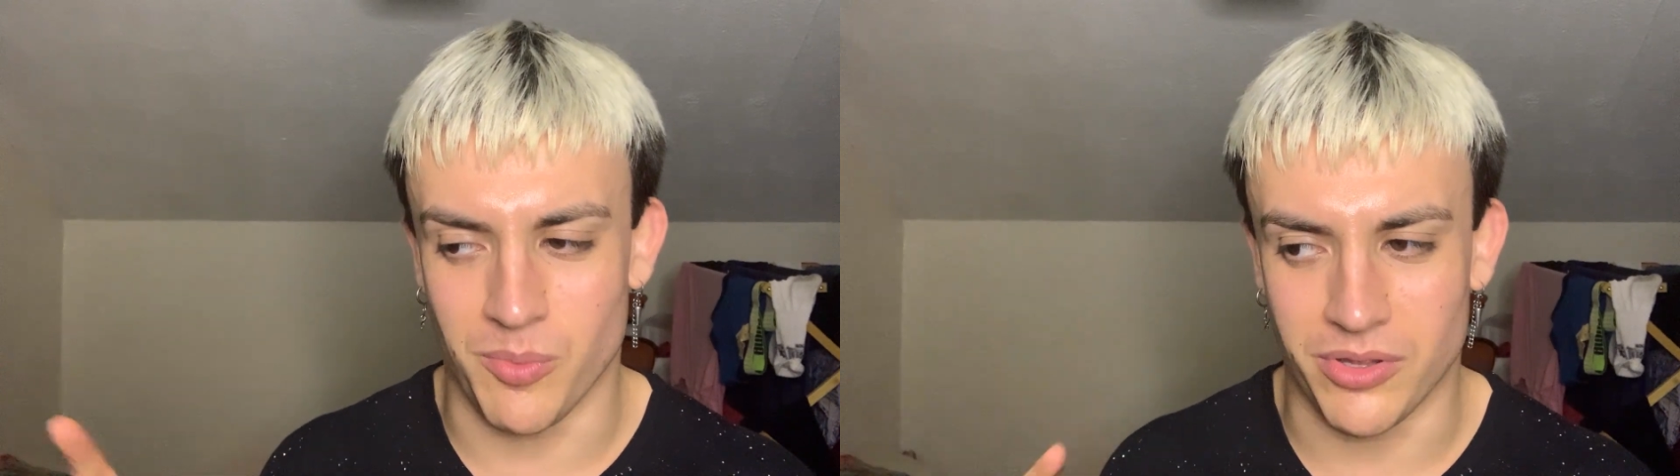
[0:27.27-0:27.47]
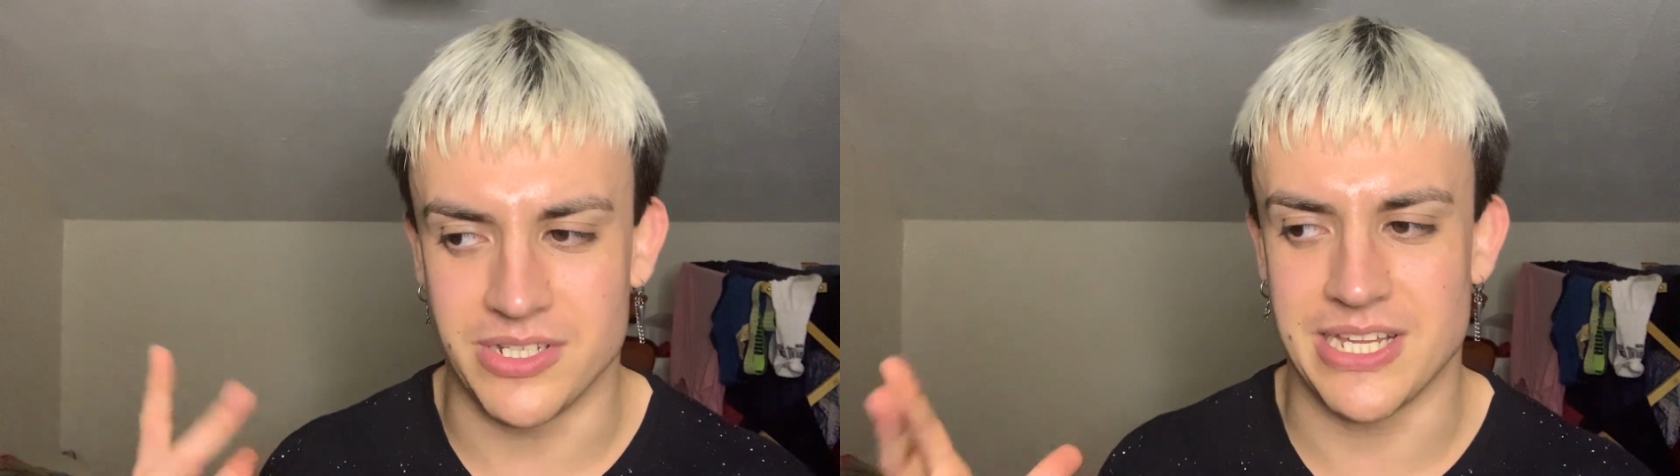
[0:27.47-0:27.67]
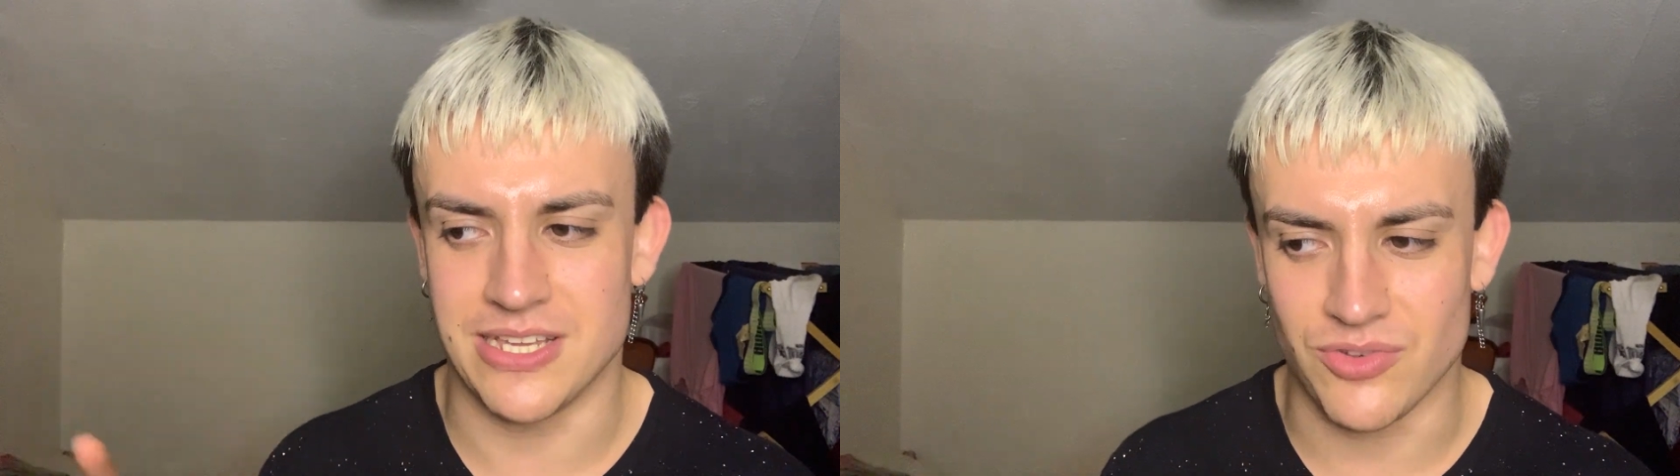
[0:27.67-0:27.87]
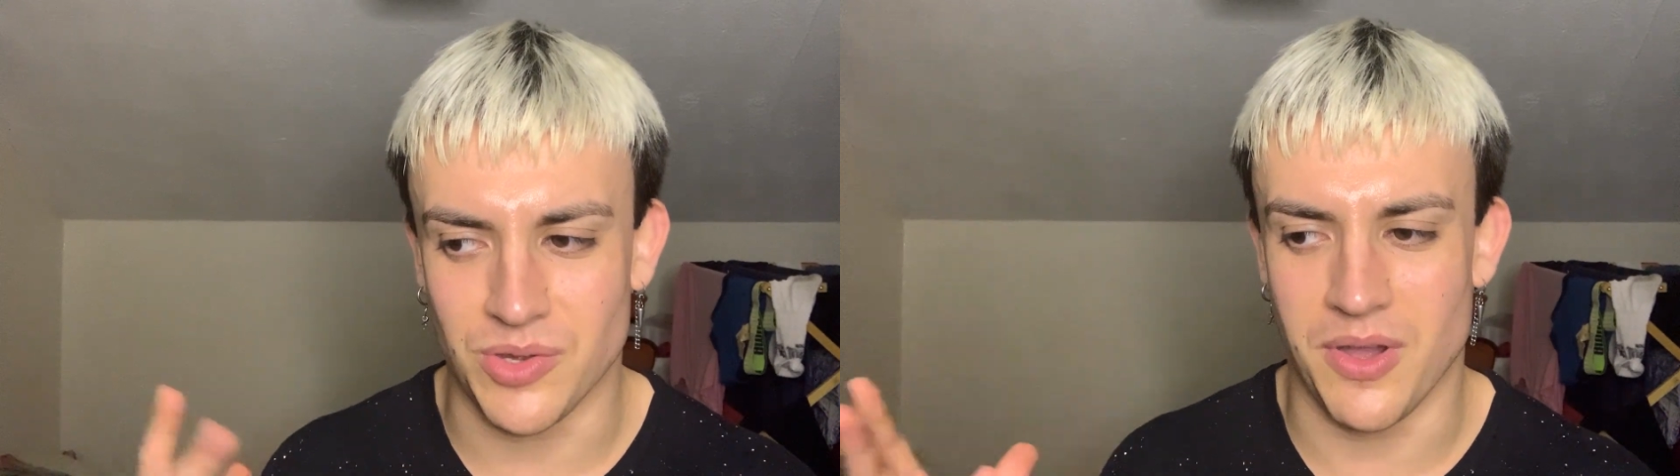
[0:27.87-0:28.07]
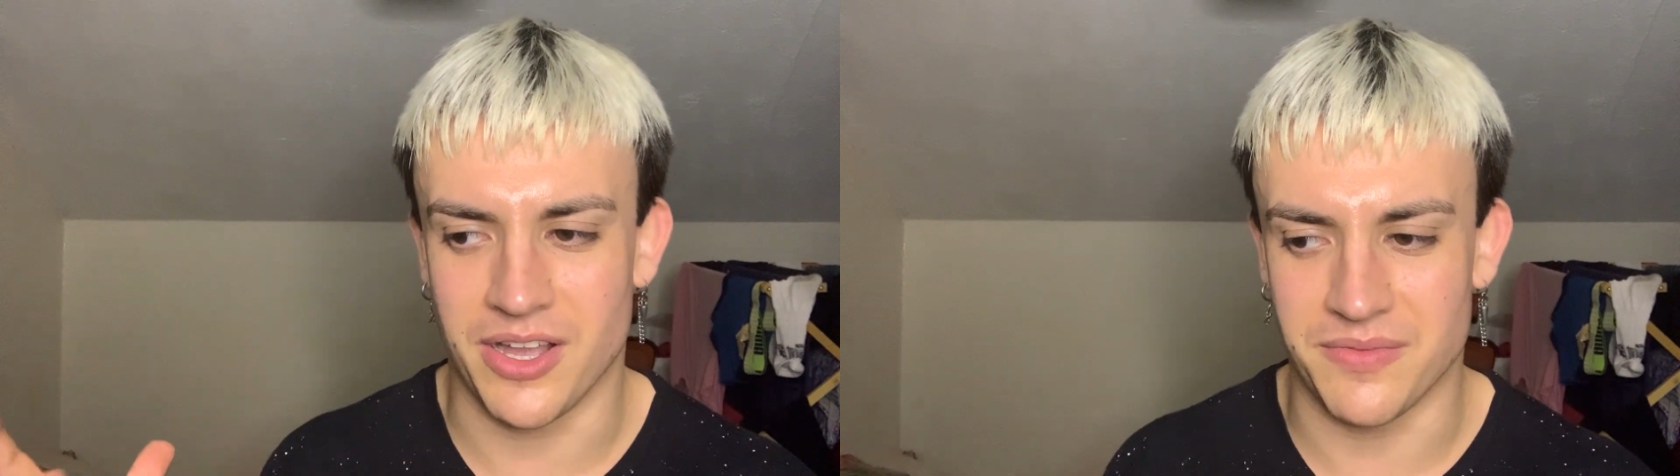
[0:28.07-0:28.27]
blonde hair is really
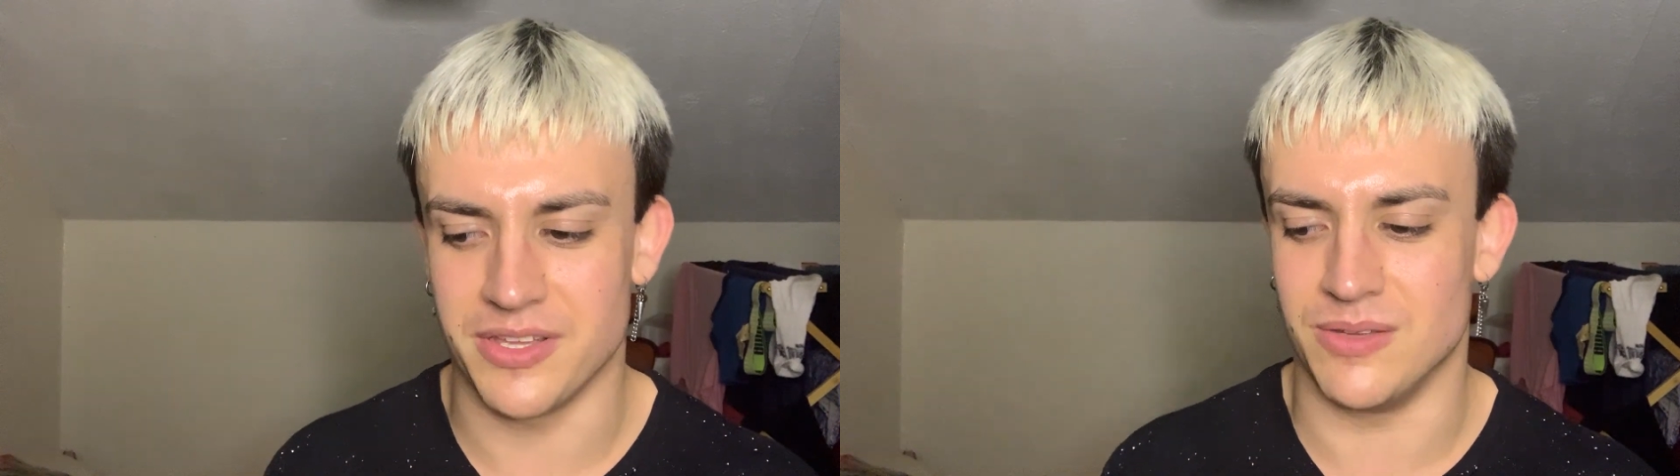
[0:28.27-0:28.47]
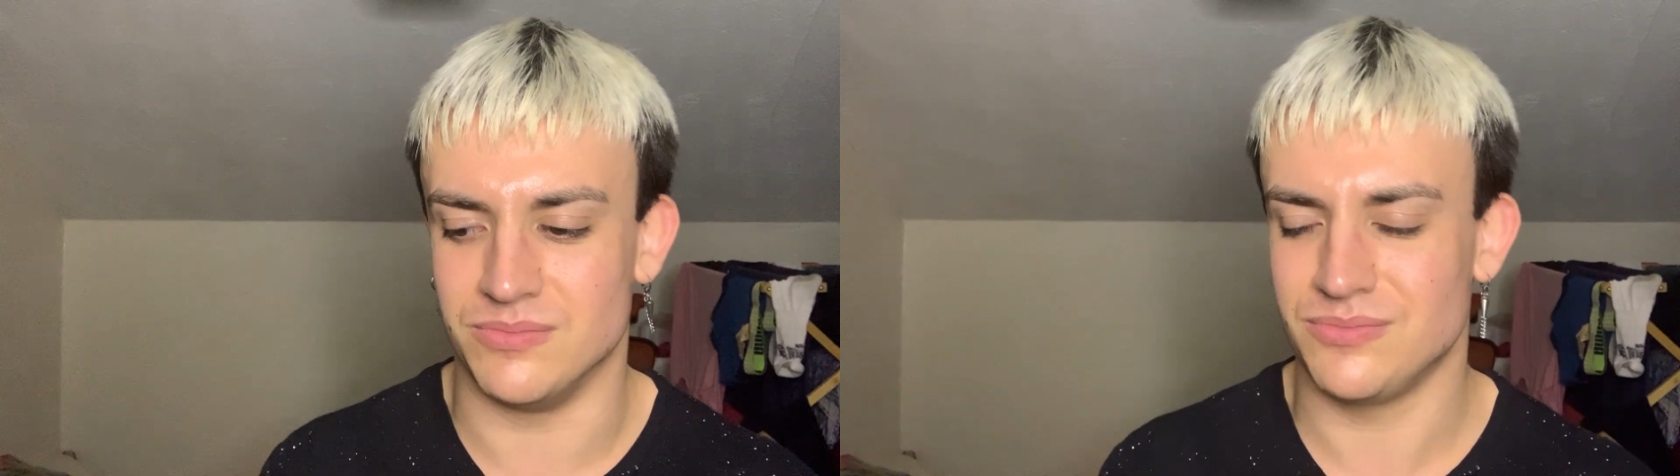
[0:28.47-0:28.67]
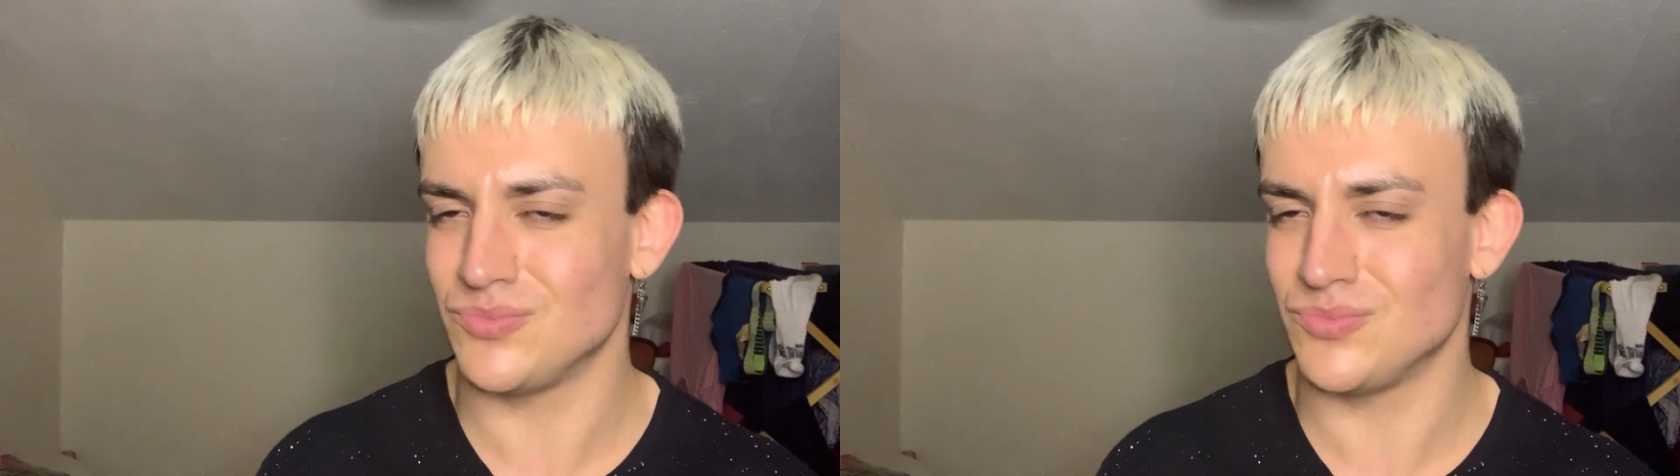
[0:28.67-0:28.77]
working for him.